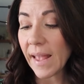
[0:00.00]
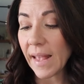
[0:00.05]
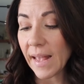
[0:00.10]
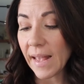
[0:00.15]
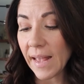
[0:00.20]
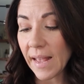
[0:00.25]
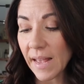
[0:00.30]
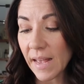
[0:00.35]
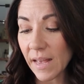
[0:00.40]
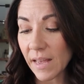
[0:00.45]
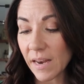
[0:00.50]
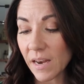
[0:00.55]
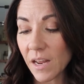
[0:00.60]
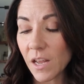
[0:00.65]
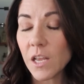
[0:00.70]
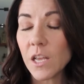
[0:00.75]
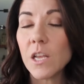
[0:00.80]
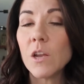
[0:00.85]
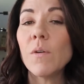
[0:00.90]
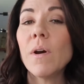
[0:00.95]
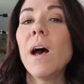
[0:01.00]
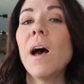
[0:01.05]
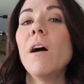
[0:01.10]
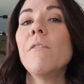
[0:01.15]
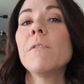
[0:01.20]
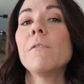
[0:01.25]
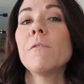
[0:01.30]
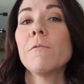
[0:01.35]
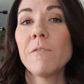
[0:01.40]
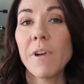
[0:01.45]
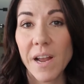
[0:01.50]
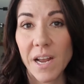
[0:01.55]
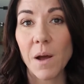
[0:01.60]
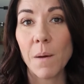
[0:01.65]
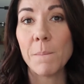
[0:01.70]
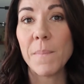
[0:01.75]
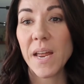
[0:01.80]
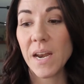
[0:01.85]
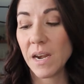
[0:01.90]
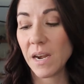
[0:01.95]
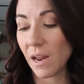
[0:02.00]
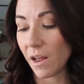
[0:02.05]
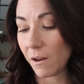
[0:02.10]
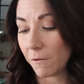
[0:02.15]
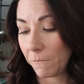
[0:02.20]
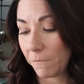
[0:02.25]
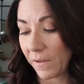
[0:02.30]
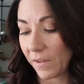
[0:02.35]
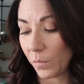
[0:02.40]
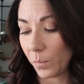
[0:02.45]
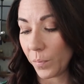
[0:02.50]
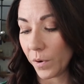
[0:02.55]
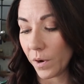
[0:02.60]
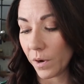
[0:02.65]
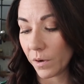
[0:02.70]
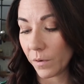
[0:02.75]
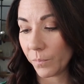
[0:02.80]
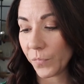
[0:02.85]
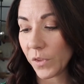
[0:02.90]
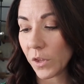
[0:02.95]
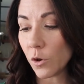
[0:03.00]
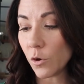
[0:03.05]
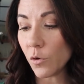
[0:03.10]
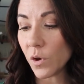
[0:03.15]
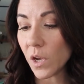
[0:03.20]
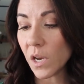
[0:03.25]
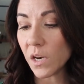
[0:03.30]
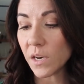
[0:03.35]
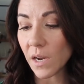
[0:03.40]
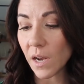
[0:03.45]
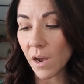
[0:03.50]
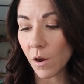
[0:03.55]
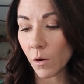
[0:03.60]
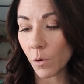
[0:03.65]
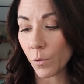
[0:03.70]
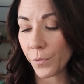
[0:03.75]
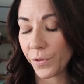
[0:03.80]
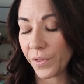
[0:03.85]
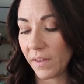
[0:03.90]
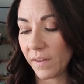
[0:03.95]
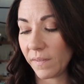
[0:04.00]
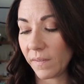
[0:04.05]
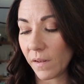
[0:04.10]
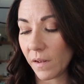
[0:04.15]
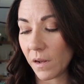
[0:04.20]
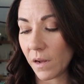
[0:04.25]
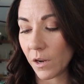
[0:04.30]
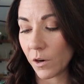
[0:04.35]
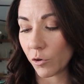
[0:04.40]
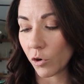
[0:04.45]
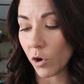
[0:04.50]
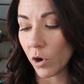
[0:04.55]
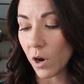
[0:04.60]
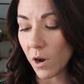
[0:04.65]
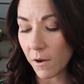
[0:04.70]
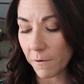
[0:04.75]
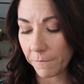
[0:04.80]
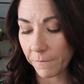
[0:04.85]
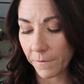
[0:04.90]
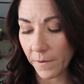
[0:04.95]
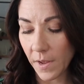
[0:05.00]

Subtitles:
and you have recommend on Facebook. You can toggle this on or off.